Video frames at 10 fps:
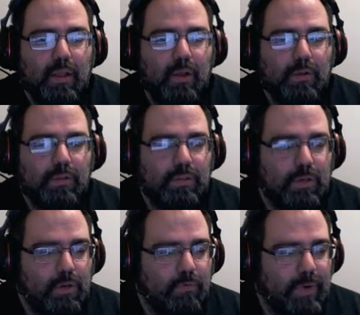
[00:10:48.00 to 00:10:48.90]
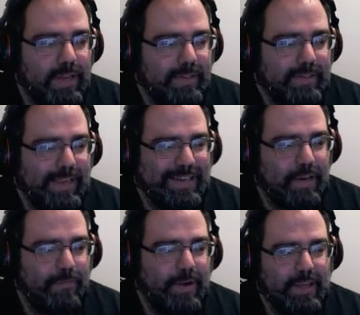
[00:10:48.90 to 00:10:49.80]
Certain races had
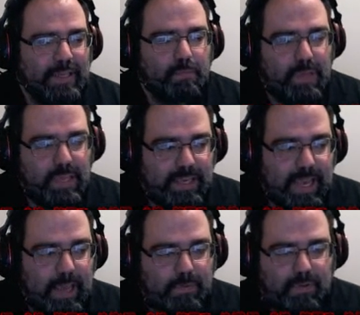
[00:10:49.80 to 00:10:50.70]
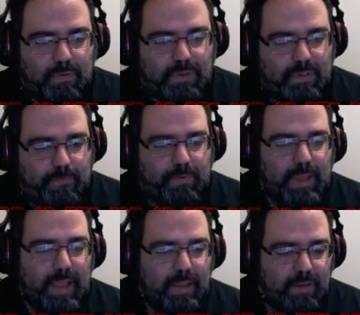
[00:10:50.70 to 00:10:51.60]
different XP caps. The reason for
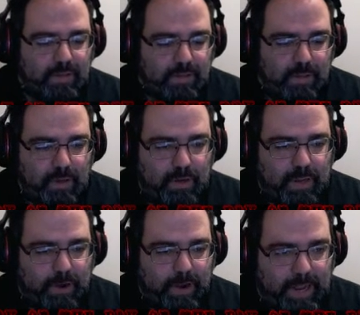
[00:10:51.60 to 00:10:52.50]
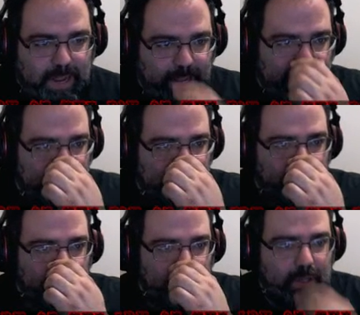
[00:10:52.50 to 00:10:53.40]
that is uh, Gary Gygax
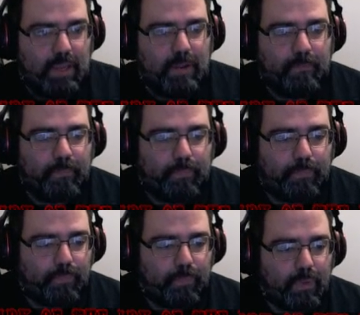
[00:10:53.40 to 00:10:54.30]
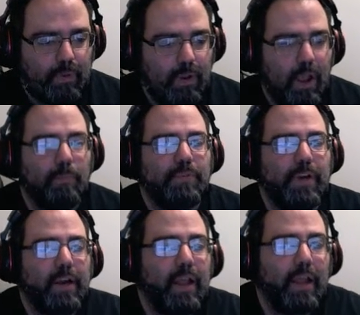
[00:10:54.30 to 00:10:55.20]
originally. Oh,
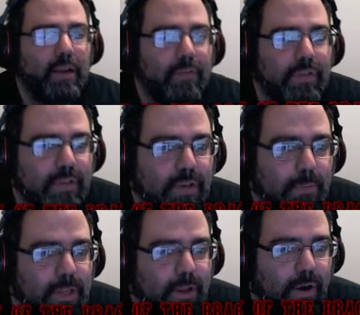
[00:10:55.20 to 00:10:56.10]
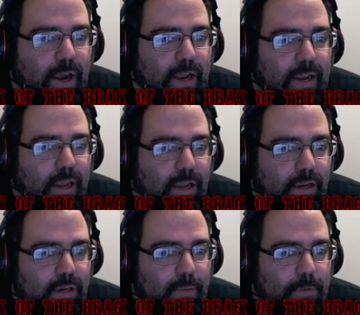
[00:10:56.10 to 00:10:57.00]
sorry, I didn't even see you come in there. Hi,
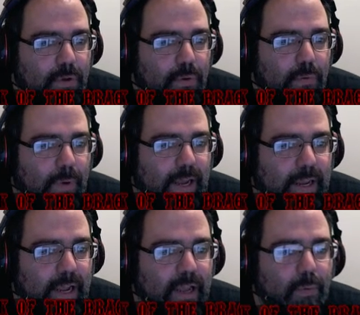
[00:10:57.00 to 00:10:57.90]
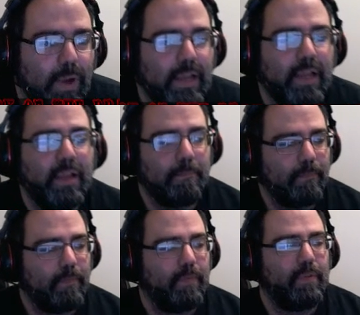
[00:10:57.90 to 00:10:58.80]
uh, WY guy, Y guy.
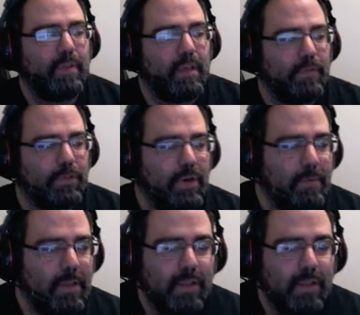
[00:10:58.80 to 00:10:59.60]
Thank you for joining me.